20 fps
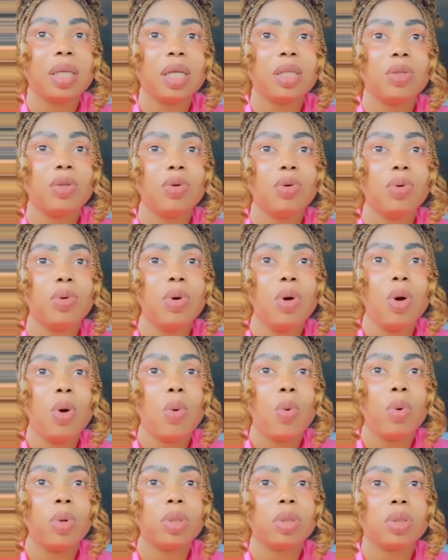It's as though
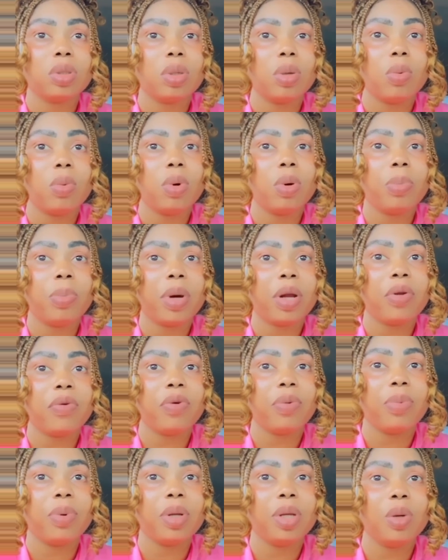one
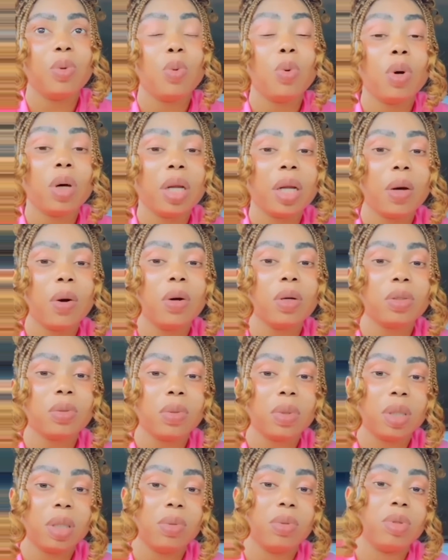part of your body,
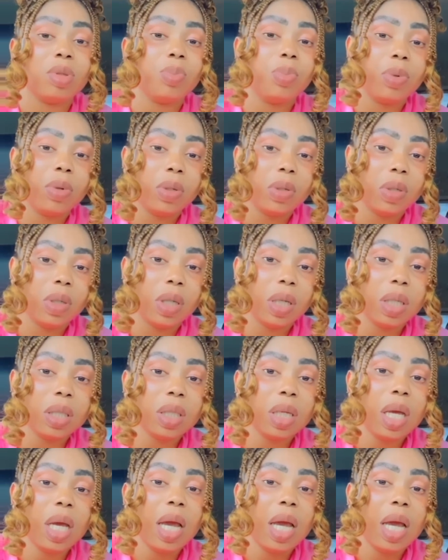hot water was poured on